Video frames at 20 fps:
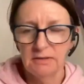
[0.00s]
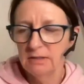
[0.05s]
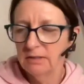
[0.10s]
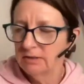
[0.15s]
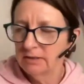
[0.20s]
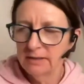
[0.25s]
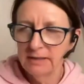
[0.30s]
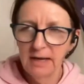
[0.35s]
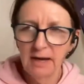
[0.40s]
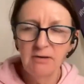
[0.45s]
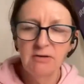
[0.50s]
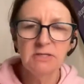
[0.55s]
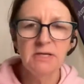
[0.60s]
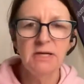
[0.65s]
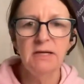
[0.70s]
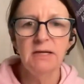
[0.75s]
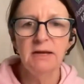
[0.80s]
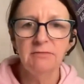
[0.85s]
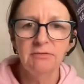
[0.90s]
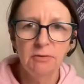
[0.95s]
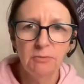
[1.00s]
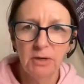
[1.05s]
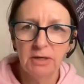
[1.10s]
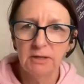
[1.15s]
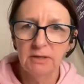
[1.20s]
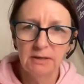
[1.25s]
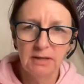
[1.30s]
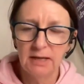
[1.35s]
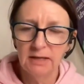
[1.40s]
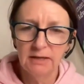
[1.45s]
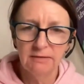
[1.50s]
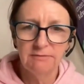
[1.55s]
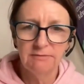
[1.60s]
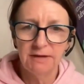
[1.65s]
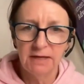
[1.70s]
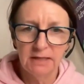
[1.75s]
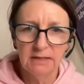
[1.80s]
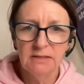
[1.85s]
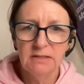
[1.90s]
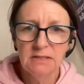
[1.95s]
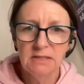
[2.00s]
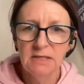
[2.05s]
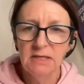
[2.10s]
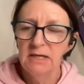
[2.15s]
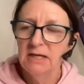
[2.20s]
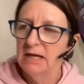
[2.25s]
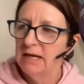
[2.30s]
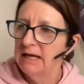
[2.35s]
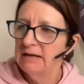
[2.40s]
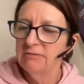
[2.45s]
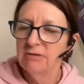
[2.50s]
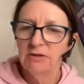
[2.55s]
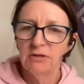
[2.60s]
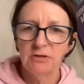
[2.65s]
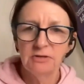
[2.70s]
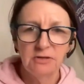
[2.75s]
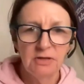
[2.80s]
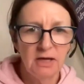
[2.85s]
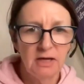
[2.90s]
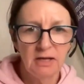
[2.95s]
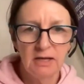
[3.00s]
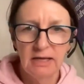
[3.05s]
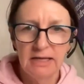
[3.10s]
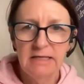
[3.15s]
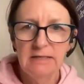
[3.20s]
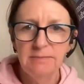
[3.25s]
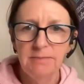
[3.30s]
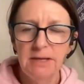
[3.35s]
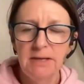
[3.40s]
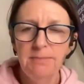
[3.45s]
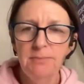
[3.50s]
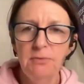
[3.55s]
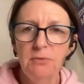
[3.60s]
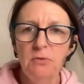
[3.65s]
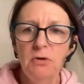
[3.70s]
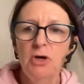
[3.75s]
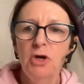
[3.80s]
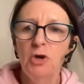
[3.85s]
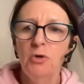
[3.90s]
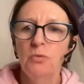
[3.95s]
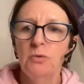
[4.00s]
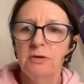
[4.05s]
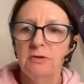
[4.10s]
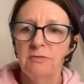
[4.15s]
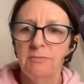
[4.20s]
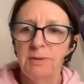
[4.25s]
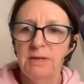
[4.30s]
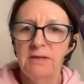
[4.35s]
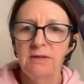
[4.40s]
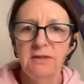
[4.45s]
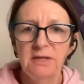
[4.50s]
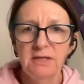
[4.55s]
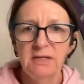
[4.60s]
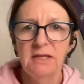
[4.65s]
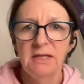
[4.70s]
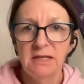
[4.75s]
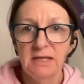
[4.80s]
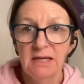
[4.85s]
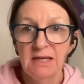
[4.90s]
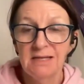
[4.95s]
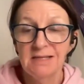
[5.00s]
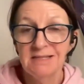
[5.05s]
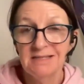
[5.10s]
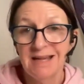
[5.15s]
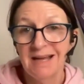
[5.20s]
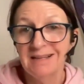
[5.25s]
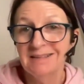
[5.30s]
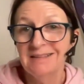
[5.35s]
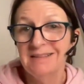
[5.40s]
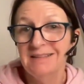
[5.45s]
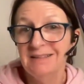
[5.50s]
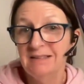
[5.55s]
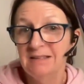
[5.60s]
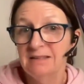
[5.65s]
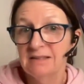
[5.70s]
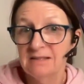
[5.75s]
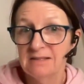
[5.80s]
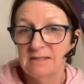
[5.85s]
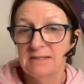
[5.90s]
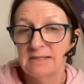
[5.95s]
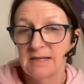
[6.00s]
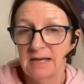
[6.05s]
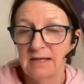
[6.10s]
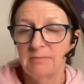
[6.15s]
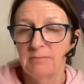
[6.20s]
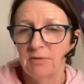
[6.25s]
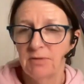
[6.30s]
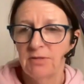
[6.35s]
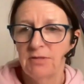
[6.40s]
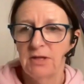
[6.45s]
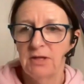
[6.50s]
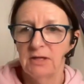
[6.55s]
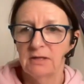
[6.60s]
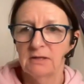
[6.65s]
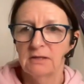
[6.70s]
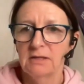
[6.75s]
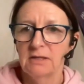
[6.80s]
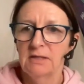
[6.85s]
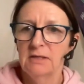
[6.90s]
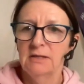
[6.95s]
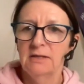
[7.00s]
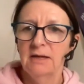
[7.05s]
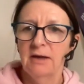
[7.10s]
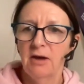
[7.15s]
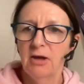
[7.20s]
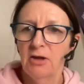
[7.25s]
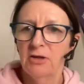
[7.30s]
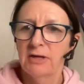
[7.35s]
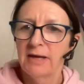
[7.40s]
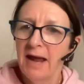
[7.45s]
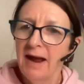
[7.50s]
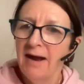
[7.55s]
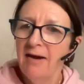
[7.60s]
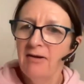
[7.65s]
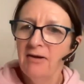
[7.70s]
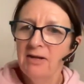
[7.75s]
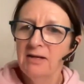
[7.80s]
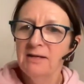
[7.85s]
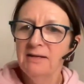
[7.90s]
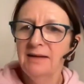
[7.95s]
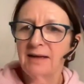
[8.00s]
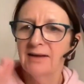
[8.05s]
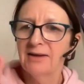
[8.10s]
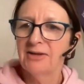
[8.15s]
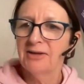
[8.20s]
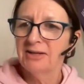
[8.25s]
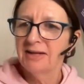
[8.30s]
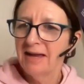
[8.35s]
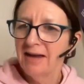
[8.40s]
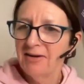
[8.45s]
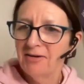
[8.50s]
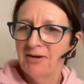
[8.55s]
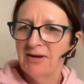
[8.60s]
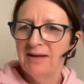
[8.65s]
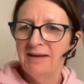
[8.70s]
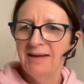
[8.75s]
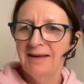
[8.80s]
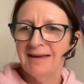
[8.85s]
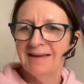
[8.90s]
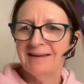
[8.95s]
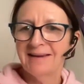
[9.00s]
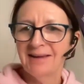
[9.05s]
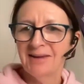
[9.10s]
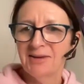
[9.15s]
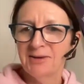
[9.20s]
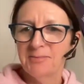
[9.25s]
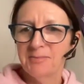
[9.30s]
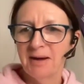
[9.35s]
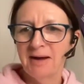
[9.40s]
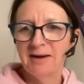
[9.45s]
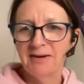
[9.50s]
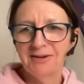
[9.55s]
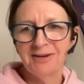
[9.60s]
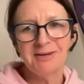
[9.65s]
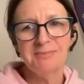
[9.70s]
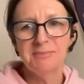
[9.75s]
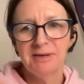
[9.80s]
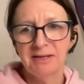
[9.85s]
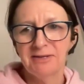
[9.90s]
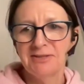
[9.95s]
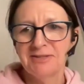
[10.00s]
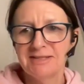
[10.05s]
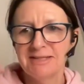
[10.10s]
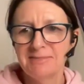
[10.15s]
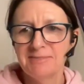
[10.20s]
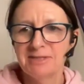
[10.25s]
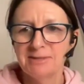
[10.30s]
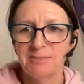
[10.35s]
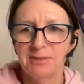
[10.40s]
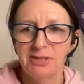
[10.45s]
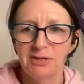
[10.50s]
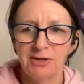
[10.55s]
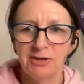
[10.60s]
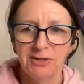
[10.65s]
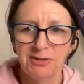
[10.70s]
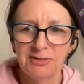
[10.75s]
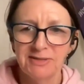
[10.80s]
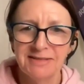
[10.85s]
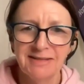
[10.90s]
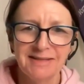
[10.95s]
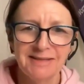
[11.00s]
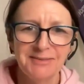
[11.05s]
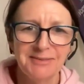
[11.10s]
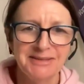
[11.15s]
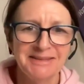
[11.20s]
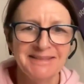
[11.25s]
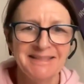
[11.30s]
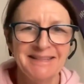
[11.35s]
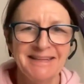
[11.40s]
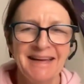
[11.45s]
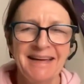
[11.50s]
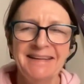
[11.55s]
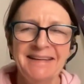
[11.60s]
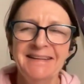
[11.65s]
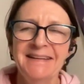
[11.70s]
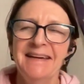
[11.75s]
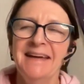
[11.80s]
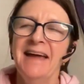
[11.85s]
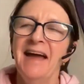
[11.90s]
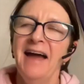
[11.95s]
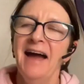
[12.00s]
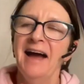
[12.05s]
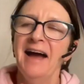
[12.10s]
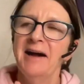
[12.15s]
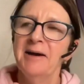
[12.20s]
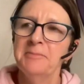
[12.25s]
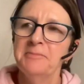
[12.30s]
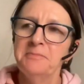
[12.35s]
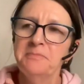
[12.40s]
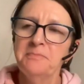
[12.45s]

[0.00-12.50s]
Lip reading: guaranteed everyone in that event, even the elite people, would have been thinking exactly the same thing. Now, hello, Carolyn, hello, Kerry, and hello, Margaret. Margaret seems to be the only sunny one today. And